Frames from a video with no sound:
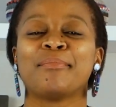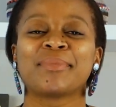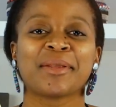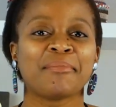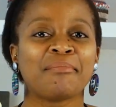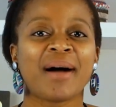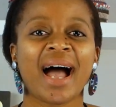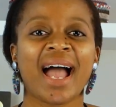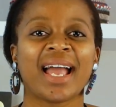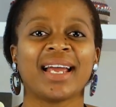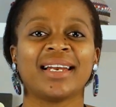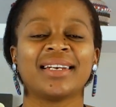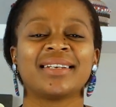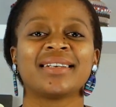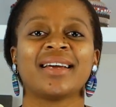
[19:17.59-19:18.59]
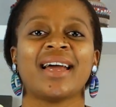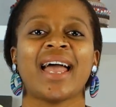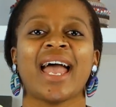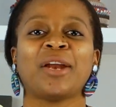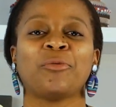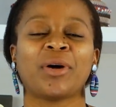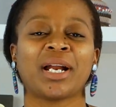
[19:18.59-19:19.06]
the mind
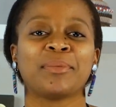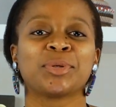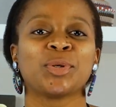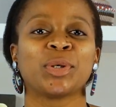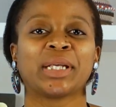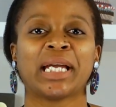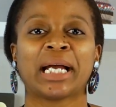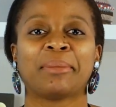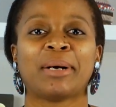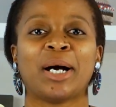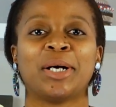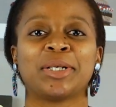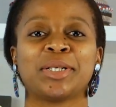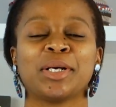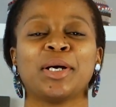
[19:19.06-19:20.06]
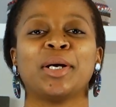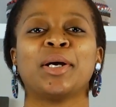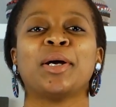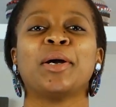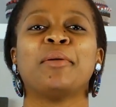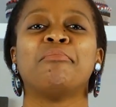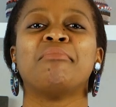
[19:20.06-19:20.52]
and what I'm talking about
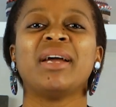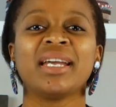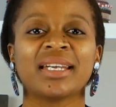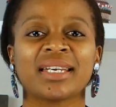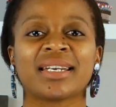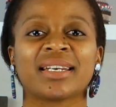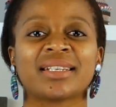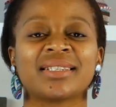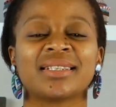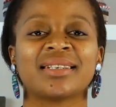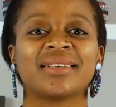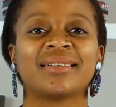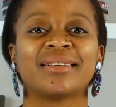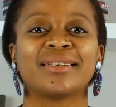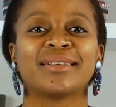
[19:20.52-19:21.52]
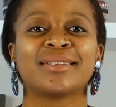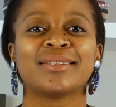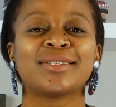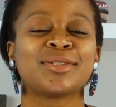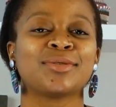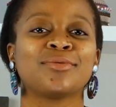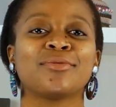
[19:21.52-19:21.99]
make it
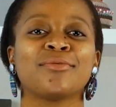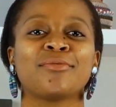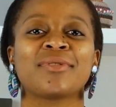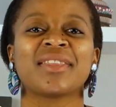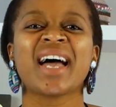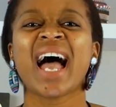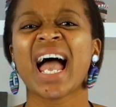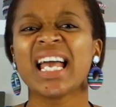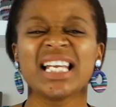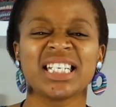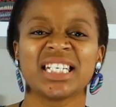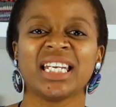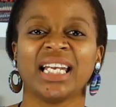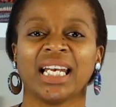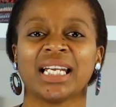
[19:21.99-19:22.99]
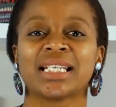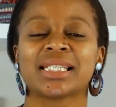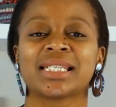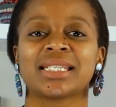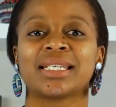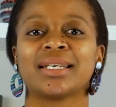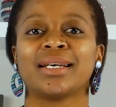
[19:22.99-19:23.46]
to the hygiene
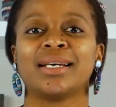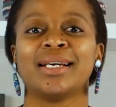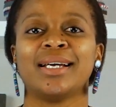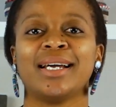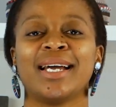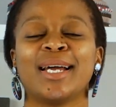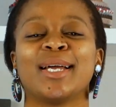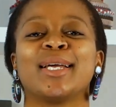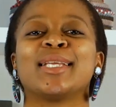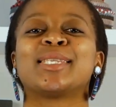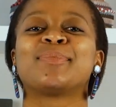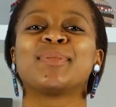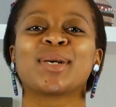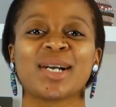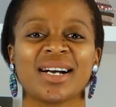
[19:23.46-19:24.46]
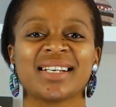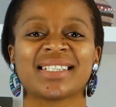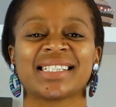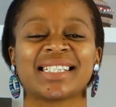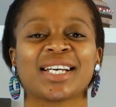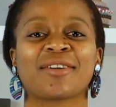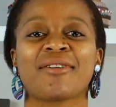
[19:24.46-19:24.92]
list? It's because
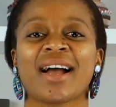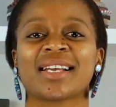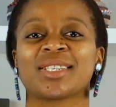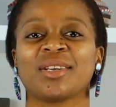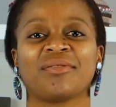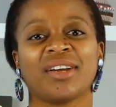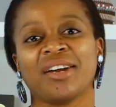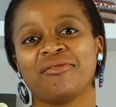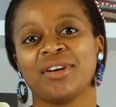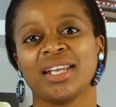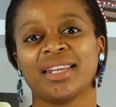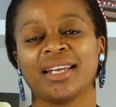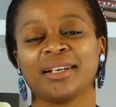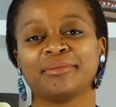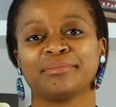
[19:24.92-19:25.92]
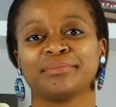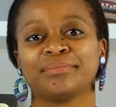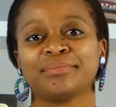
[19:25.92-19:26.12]
it's the crux of everything.